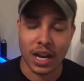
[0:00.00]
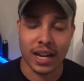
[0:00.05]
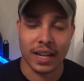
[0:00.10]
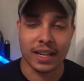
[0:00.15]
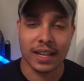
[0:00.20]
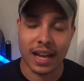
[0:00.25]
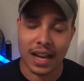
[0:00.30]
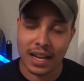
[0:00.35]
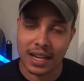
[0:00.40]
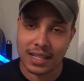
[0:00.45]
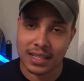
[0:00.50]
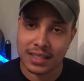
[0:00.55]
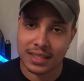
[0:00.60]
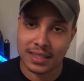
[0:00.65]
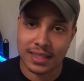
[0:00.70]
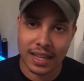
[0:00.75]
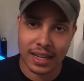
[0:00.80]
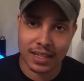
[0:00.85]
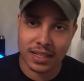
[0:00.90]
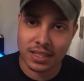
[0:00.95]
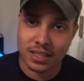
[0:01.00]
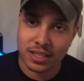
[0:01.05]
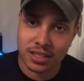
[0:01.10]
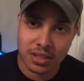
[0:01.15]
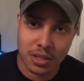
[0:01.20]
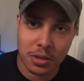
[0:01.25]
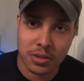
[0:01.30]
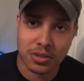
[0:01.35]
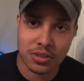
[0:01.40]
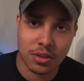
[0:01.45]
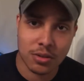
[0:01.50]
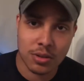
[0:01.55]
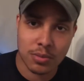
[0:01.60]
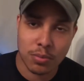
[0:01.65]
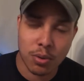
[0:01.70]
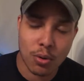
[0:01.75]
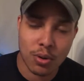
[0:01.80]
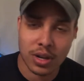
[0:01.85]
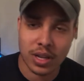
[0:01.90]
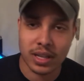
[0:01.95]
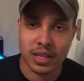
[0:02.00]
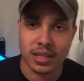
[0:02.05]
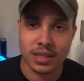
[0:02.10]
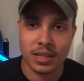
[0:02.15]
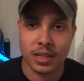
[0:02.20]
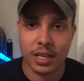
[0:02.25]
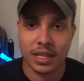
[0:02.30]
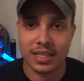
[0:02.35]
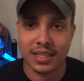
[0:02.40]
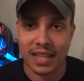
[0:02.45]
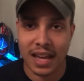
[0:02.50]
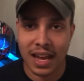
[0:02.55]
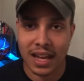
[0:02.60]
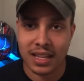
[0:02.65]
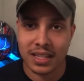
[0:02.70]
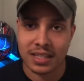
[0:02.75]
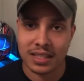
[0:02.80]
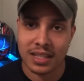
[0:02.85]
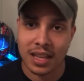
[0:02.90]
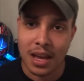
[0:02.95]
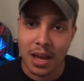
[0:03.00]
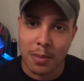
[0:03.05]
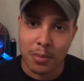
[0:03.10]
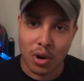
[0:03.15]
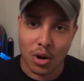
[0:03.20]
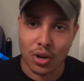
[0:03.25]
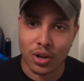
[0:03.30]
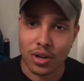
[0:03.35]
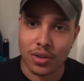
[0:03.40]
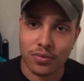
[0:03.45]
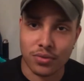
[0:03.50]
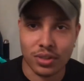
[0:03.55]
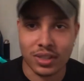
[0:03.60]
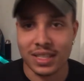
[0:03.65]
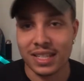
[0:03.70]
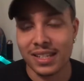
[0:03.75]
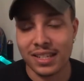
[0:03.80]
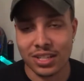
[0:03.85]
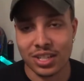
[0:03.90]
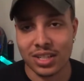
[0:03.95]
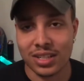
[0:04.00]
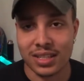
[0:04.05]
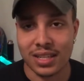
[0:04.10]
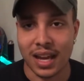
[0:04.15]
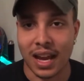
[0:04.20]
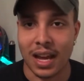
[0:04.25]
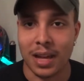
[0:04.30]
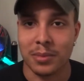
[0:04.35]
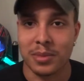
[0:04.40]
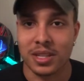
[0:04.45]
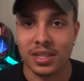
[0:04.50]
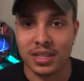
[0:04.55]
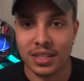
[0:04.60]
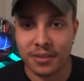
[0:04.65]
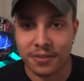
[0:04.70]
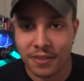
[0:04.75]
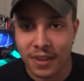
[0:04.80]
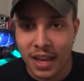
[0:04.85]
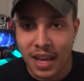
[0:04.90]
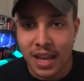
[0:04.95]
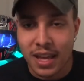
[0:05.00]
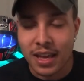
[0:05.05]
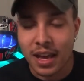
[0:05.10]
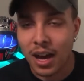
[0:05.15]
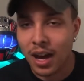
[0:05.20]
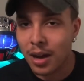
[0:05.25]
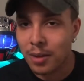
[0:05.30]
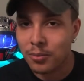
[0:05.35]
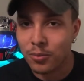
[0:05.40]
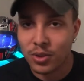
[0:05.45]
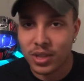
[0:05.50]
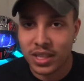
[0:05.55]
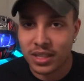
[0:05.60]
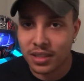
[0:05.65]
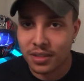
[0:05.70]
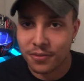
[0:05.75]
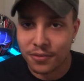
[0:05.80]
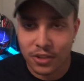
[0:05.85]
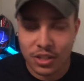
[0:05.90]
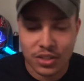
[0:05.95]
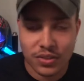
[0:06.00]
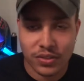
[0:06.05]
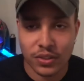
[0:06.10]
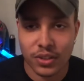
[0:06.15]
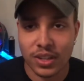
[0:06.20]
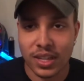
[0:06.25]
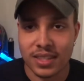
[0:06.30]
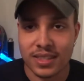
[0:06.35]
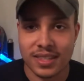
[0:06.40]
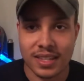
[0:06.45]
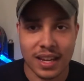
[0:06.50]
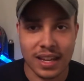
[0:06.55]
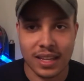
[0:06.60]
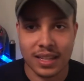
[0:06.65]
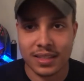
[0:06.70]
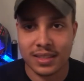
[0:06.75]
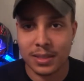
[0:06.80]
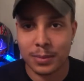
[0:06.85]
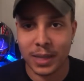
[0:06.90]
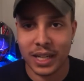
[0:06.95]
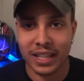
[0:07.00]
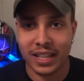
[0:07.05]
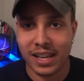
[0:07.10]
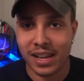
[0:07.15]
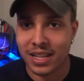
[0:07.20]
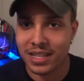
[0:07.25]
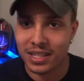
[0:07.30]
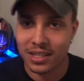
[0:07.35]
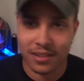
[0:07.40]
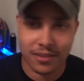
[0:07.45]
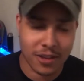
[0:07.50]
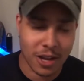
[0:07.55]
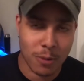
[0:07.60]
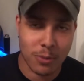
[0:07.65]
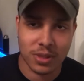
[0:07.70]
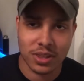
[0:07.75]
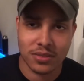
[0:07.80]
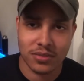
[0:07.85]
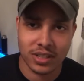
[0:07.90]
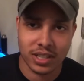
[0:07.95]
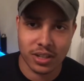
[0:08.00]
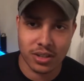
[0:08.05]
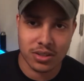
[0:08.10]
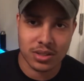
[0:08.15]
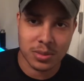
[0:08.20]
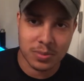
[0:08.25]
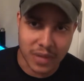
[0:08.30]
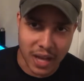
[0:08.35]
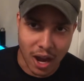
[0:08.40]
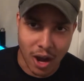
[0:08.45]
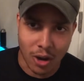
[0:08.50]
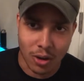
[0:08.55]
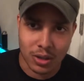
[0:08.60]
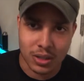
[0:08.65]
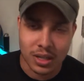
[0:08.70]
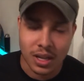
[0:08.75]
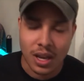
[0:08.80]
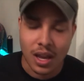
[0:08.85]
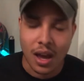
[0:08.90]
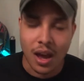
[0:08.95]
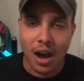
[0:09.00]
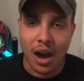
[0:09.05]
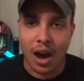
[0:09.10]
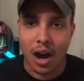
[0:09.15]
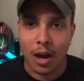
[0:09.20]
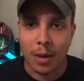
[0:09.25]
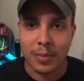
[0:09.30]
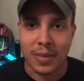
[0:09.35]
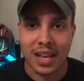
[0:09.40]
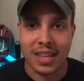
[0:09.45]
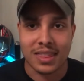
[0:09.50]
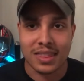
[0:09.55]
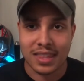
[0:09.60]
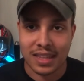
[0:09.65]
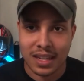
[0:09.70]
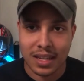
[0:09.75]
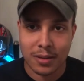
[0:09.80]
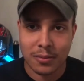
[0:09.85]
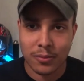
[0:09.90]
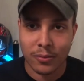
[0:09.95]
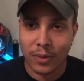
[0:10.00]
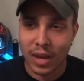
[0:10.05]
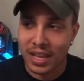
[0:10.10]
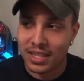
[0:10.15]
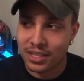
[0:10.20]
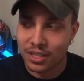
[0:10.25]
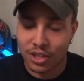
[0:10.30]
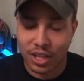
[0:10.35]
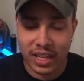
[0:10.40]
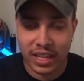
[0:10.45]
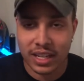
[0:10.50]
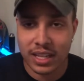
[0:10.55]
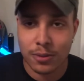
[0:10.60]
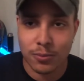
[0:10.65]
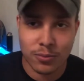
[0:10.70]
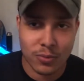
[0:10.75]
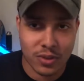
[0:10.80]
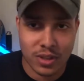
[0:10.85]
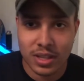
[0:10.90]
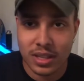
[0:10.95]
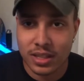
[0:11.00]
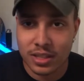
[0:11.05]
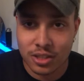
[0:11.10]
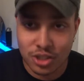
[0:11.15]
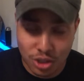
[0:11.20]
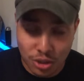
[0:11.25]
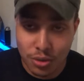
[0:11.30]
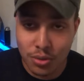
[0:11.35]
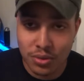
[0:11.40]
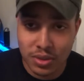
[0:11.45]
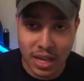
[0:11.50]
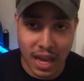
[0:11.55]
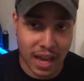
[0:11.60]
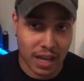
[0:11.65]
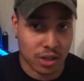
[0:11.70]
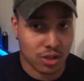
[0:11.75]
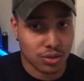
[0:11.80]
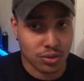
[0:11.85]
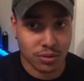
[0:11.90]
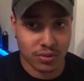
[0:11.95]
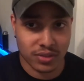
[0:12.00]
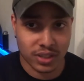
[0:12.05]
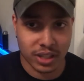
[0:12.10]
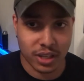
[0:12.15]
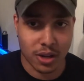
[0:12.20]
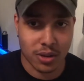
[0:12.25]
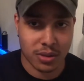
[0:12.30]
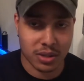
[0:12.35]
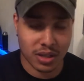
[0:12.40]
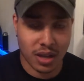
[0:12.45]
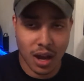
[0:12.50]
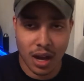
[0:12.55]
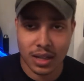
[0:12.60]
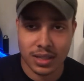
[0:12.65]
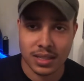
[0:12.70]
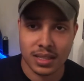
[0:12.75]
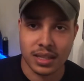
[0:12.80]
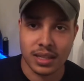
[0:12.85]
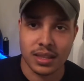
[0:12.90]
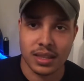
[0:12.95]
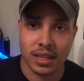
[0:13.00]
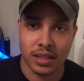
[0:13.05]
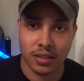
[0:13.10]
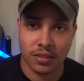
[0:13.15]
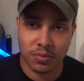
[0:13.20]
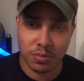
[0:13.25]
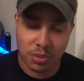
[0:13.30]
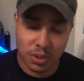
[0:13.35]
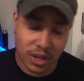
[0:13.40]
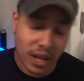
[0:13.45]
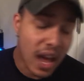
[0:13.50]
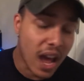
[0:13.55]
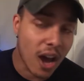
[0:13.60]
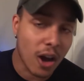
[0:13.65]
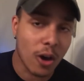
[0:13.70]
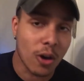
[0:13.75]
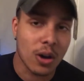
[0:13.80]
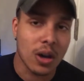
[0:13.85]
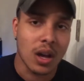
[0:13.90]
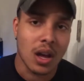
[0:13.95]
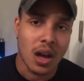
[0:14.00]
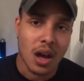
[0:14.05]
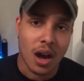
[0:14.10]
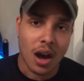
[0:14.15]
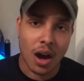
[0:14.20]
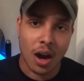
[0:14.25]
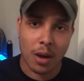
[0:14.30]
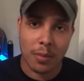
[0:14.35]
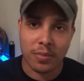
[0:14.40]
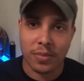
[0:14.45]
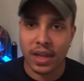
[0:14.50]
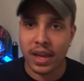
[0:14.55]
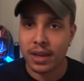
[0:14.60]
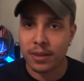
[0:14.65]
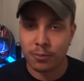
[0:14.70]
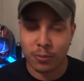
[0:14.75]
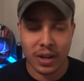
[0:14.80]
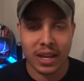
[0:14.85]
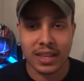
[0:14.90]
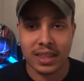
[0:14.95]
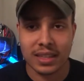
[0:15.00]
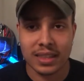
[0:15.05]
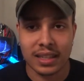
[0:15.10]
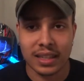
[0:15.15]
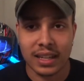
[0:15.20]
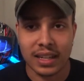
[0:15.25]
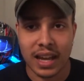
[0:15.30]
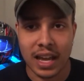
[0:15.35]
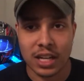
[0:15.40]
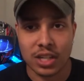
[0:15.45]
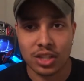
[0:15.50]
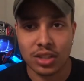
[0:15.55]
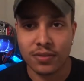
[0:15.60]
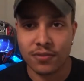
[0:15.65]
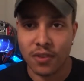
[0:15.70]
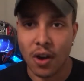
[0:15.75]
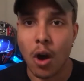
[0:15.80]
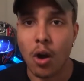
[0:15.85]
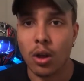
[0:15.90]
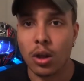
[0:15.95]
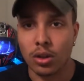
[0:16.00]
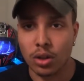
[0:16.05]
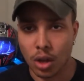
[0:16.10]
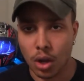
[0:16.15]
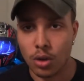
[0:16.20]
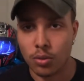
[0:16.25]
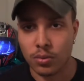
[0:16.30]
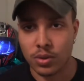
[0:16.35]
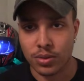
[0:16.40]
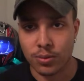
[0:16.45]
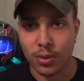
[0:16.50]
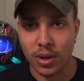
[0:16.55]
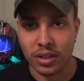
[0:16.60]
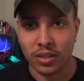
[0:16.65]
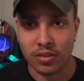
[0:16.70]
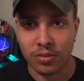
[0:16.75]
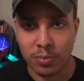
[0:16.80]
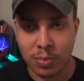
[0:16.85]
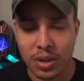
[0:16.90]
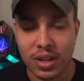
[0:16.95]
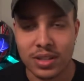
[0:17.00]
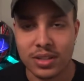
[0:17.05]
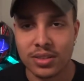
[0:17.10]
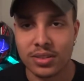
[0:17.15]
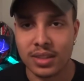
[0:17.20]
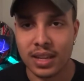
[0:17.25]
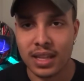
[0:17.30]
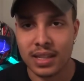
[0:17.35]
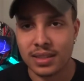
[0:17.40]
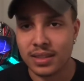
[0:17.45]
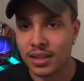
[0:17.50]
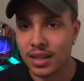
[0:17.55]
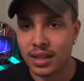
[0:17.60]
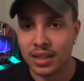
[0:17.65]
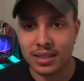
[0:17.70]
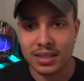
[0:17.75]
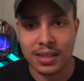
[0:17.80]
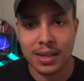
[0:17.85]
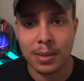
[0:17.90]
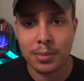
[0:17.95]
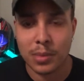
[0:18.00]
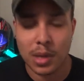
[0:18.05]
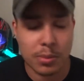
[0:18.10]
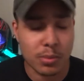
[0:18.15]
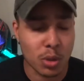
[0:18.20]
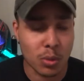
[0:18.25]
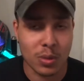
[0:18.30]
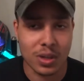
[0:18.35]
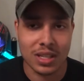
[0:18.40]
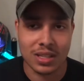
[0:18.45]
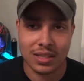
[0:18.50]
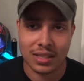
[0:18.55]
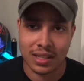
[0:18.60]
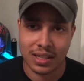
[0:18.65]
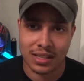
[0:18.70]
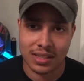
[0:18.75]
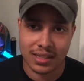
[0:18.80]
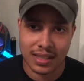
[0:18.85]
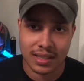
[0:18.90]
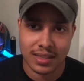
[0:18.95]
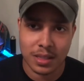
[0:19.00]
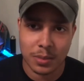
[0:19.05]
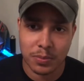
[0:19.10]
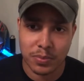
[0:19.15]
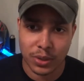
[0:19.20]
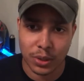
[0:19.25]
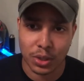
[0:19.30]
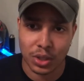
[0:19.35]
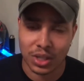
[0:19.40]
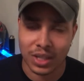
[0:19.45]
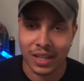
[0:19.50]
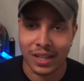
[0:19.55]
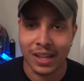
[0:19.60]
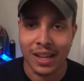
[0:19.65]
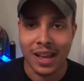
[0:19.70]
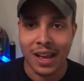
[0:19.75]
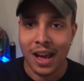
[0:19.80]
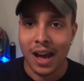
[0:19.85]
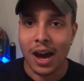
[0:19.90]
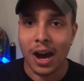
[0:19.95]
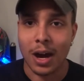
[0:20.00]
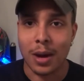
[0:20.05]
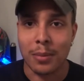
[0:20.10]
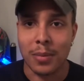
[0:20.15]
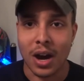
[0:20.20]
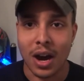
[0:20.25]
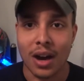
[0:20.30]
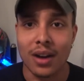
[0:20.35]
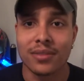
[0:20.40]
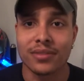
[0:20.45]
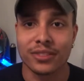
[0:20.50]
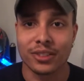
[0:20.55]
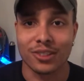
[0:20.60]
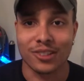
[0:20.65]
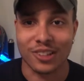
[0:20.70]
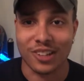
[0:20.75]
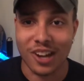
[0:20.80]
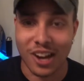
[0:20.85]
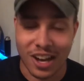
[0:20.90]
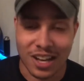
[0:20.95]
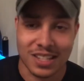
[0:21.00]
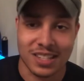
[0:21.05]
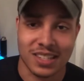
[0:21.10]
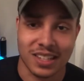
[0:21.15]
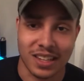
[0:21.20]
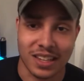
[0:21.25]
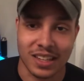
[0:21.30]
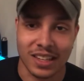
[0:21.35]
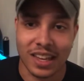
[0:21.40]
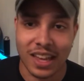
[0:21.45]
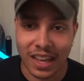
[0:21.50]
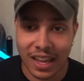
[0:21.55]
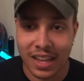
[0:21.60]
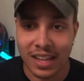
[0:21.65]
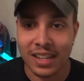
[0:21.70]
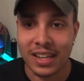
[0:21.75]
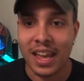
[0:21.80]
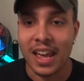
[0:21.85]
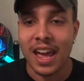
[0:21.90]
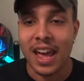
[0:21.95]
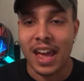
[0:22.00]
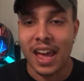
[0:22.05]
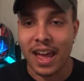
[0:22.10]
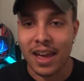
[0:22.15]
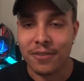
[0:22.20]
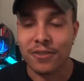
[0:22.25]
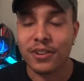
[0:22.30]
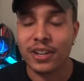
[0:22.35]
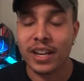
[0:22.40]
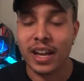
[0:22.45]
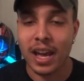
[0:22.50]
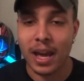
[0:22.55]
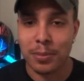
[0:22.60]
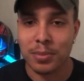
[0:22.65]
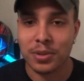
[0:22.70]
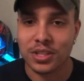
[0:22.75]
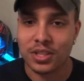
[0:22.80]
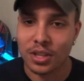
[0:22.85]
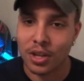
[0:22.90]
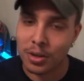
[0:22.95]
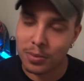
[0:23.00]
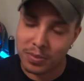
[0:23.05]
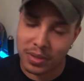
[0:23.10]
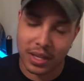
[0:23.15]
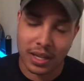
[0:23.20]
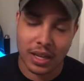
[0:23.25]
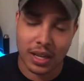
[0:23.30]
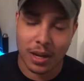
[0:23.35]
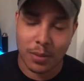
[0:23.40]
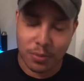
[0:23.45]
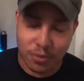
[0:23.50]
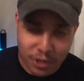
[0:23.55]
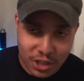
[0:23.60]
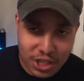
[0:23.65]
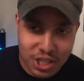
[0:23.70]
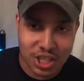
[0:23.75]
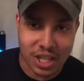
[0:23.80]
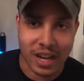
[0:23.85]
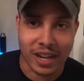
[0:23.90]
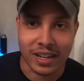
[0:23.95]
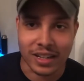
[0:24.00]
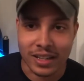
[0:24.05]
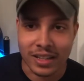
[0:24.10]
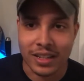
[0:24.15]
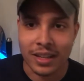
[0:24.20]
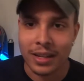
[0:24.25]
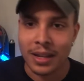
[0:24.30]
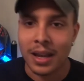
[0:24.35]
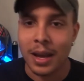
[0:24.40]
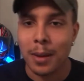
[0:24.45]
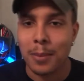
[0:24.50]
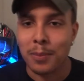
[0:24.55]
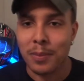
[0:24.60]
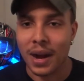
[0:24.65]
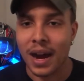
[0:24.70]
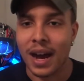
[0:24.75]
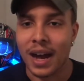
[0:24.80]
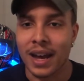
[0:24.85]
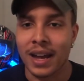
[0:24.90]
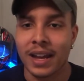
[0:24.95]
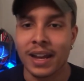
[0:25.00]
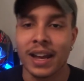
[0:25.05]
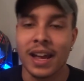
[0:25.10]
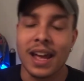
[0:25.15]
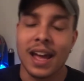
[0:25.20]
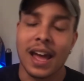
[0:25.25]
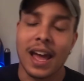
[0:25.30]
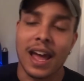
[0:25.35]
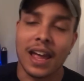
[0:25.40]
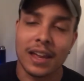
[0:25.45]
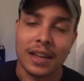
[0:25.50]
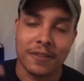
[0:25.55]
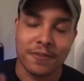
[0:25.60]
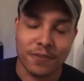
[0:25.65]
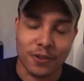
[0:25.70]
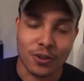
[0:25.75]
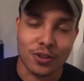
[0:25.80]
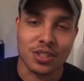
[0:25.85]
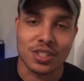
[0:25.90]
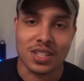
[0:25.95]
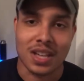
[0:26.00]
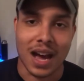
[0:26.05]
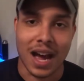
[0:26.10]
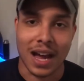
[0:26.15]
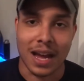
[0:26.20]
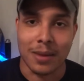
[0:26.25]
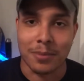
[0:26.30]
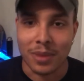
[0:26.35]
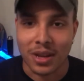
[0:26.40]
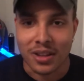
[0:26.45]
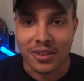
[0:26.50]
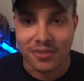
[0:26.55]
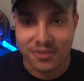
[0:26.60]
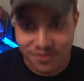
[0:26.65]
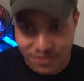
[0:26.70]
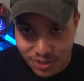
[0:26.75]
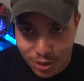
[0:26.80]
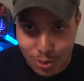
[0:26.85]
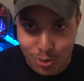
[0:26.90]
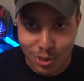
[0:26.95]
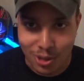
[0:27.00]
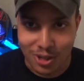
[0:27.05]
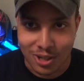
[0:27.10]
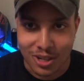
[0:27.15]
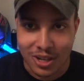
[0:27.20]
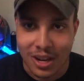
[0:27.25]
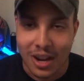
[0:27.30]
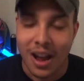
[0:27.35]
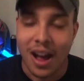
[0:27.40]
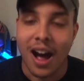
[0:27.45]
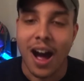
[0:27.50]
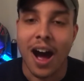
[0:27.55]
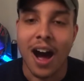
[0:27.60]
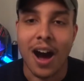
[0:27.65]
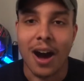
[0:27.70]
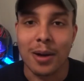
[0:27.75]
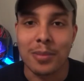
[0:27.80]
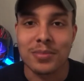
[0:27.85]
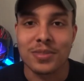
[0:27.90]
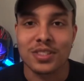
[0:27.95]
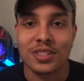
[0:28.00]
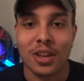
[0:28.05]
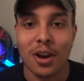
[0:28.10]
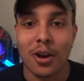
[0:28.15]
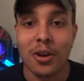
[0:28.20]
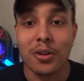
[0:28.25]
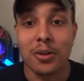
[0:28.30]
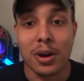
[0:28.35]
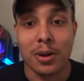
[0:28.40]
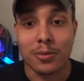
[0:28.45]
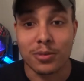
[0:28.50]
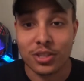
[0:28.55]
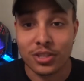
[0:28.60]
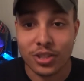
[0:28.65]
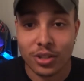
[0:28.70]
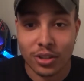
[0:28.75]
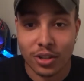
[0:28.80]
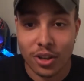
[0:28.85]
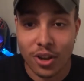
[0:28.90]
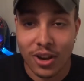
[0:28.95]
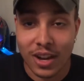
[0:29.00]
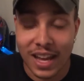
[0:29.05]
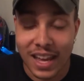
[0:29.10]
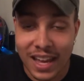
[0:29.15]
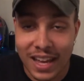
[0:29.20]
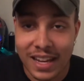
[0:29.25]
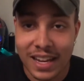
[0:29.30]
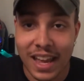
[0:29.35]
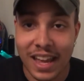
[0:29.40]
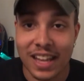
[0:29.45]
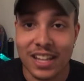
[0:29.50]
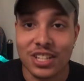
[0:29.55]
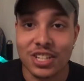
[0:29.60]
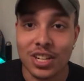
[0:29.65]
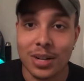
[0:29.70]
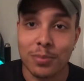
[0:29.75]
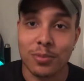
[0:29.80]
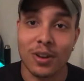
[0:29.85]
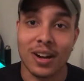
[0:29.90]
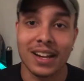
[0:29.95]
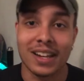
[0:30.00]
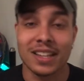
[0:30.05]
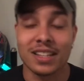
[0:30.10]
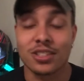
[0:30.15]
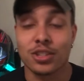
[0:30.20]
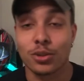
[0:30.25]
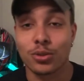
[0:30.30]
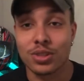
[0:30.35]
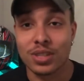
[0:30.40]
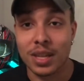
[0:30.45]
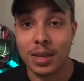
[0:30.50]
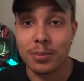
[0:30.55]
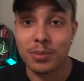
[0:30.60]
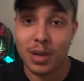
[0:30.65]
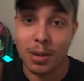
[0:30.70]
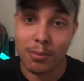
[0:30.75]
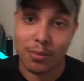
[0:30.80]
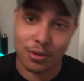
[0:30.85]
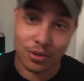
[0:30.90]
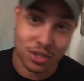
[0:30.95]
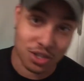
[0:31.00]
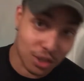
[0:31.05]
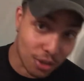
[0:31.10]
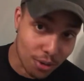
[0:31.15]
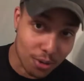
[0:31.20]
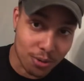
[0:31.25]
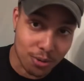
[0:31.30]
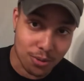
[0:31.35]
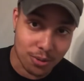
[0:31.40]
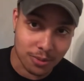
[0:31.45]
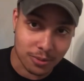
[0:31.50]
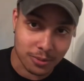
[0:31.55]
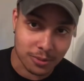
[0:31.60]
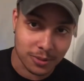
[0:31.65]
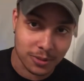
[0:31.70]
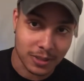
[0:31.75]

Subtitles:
And guys, that is so important, is because that is part of retention time, is if within the first few seconds somebody can identify what the video is about, and then as you get into the actual video and the content that you've put out, that way that they can actually follow along with what you've put. So that's tip number 1, is the accessibility of your content. Can every episode be appreciated by a first-time viewer? And we're just gonna go ahead and jump right into tip number 2.